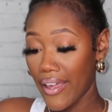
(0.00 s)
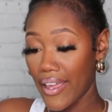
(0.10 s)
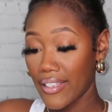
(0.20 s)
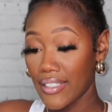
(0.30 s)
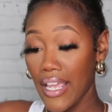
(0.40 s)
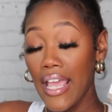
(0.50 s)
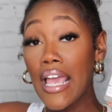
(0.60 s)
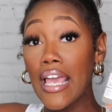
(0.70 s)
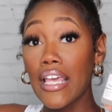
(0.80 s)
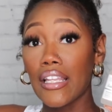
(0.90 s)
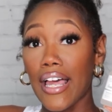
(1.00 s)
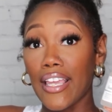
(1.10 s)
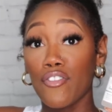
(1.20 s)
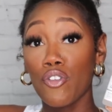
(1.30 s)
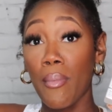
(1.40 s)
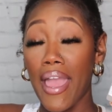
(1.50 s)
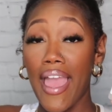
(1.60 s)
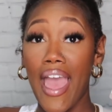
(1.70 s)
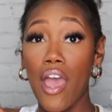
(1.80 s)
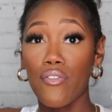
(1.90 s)
as like if you may
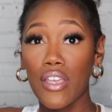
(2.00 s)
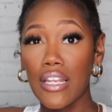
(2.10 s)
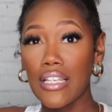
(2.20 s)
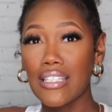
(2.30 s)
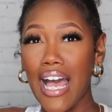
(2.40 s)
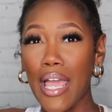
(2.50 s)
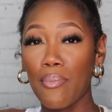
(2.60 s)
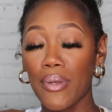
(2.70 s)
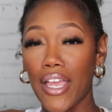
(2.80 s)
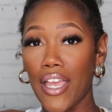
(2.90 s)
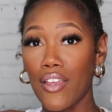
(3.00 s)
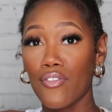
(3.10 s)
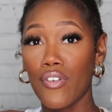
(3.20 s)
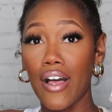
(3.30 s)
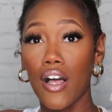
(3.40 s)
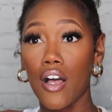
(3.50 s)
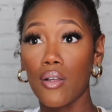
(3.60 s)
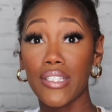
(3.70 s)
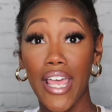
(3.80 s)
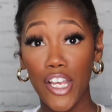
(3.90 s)
have any type
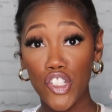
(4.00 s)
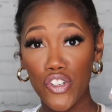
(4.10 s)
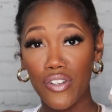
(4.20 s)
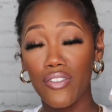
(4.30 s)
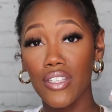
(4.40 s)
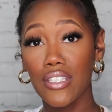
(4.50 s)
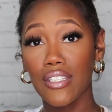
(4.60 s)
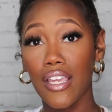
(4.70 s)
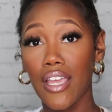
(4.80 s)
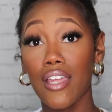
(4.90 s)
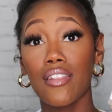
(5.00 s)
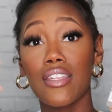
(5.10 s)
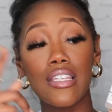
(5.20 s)
of texture on the skin.